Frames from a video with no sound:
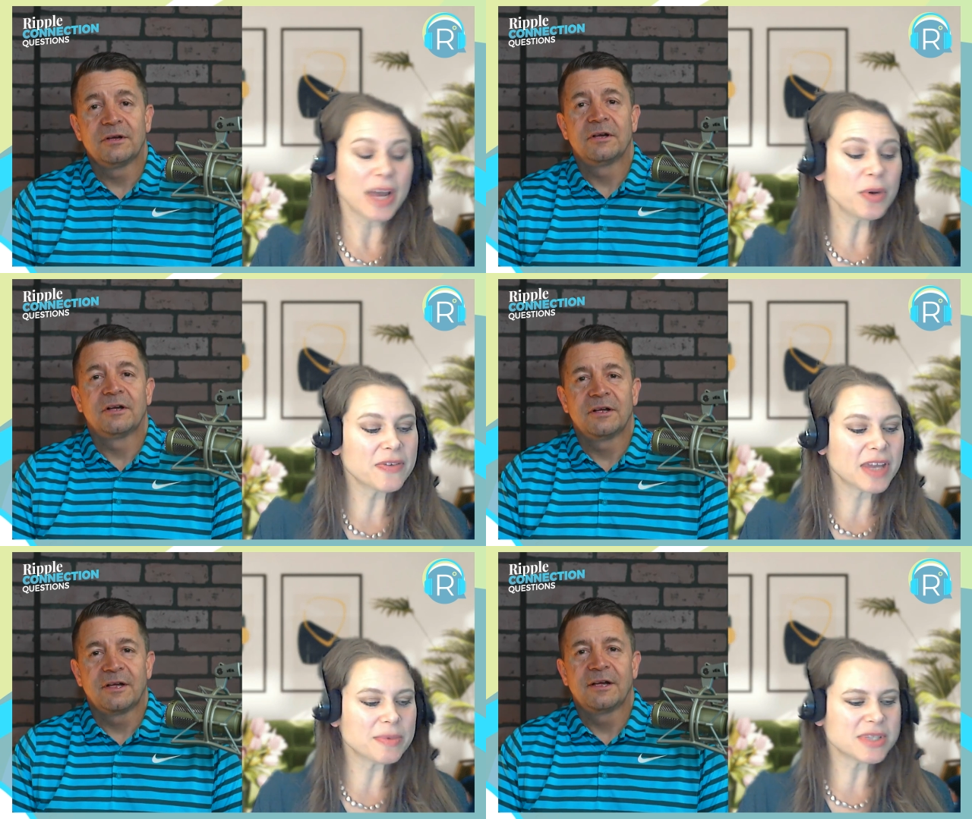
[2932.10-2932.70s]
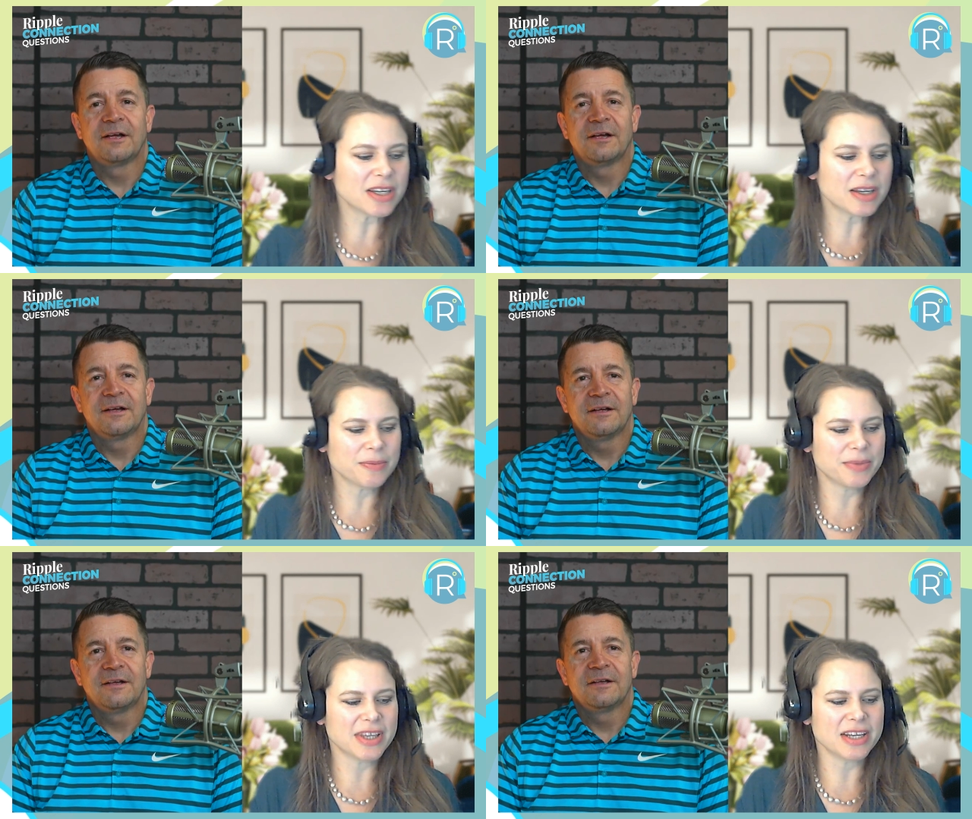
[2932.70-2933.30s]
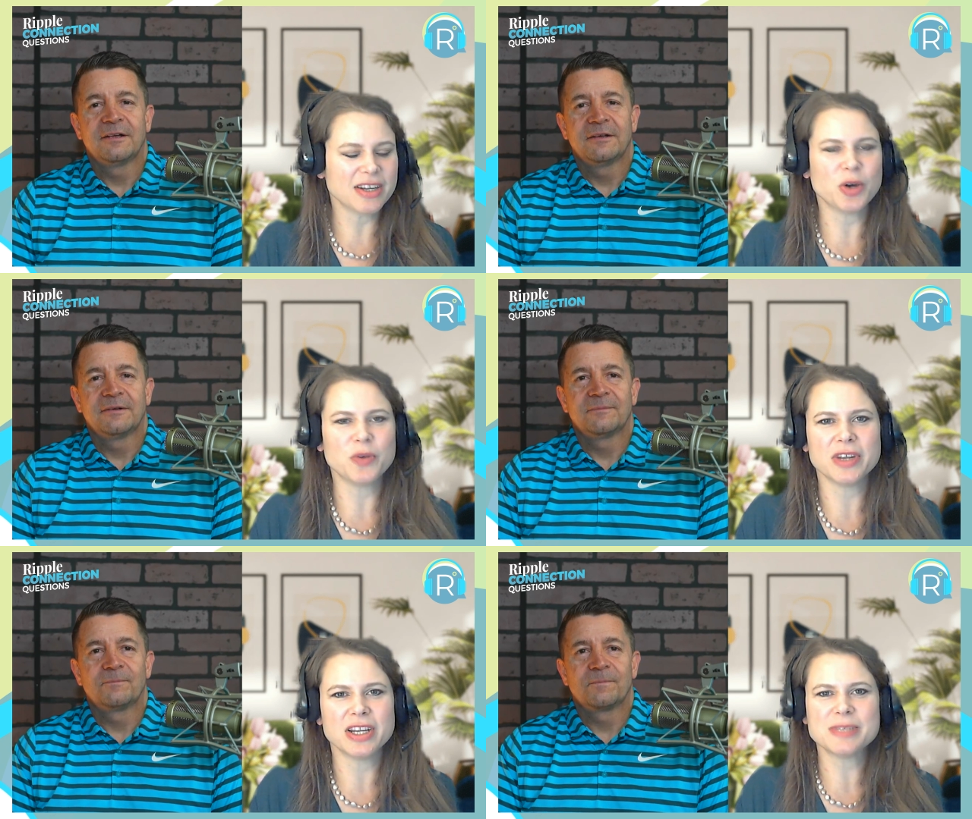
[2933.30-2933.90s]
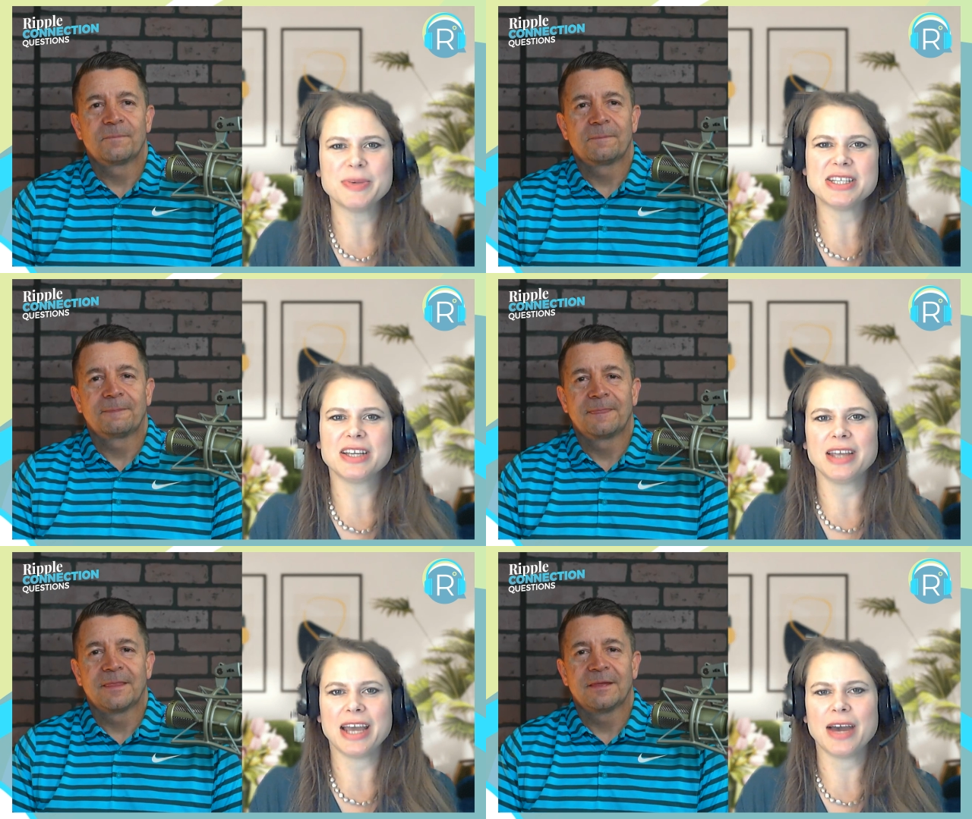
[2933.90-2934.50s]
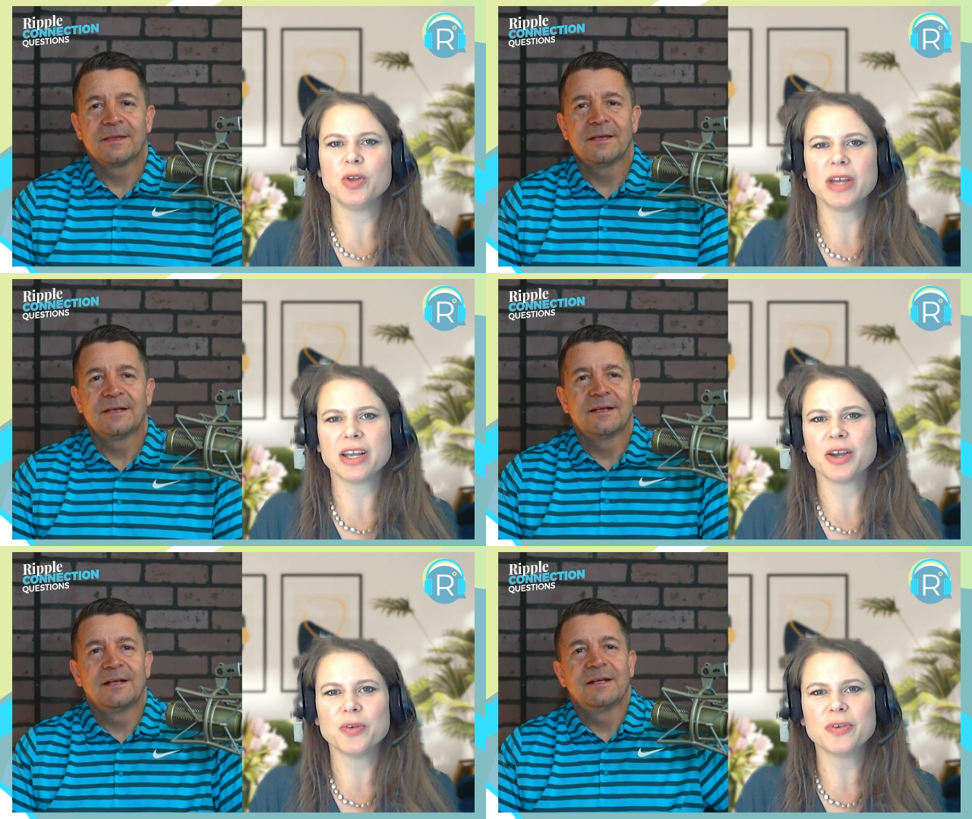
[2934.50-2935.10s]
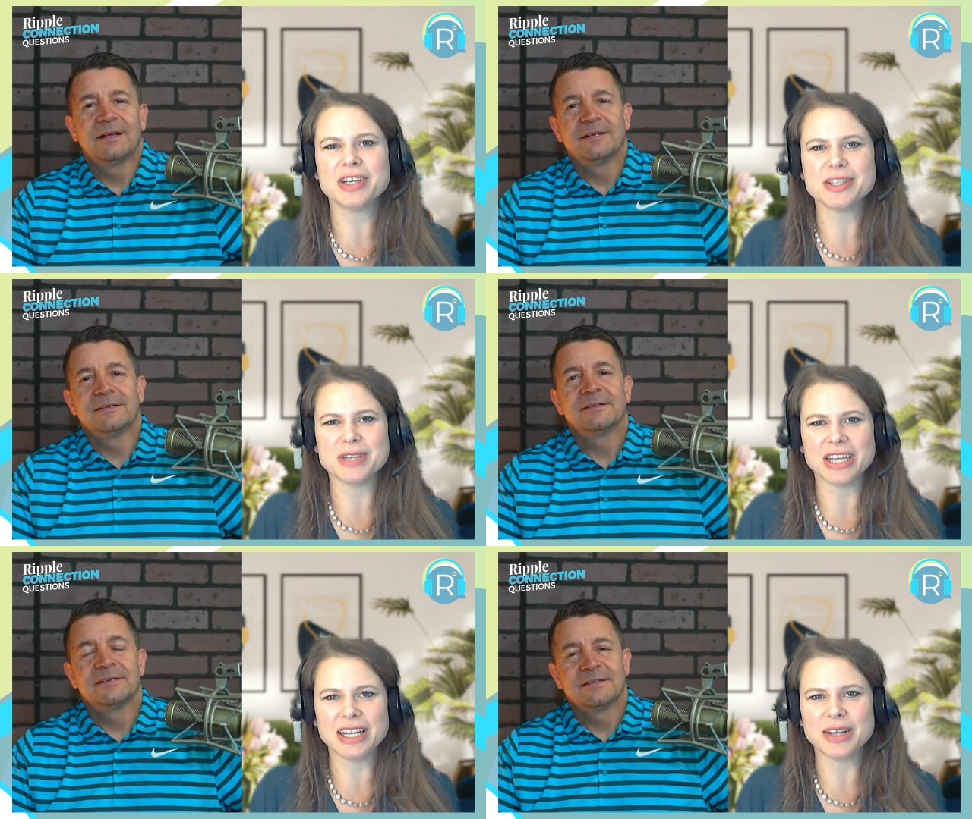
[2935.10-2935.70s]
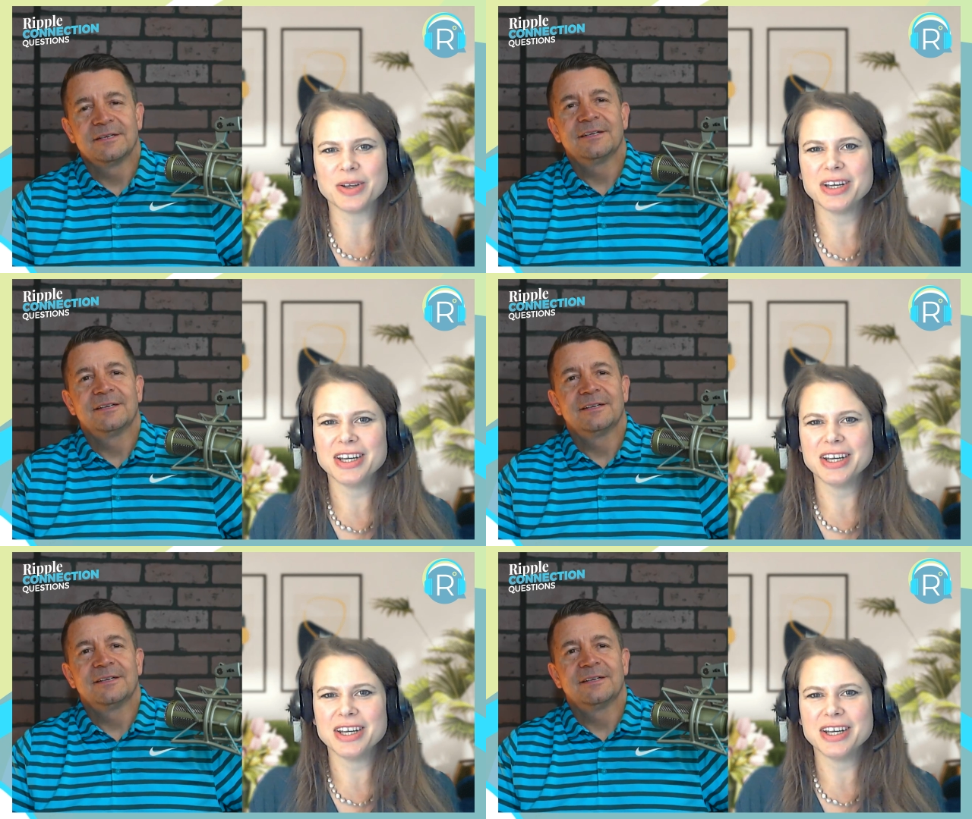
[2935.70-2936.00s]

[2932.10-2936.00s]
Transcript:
Speaker 1: I would have kept it up, but then COVID. It's basically how you get COVID is eating